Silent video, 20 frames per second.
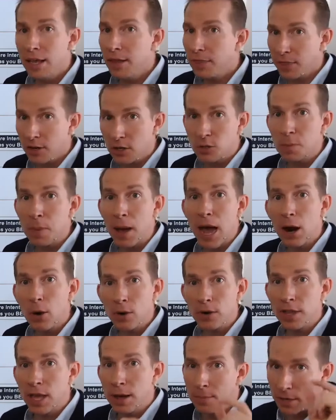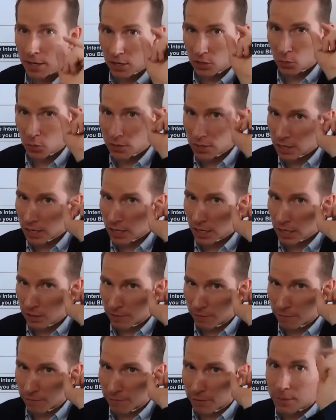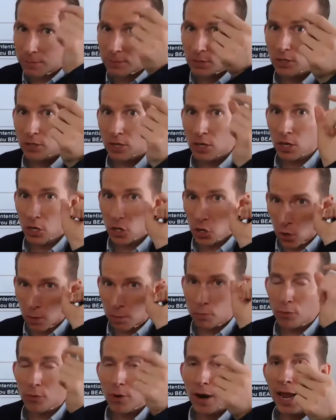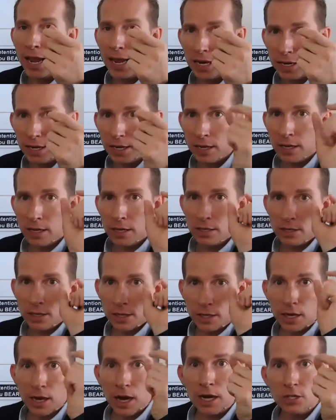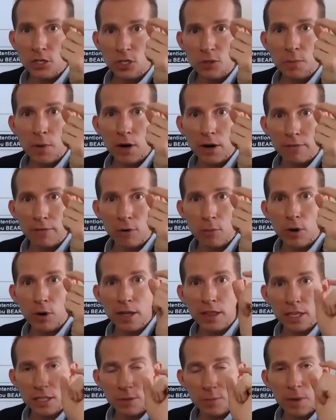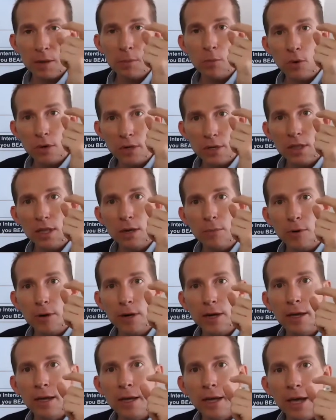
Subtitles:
There's power in that because once again, it flips your brain to the conscious part of your brain that's being more deliberate.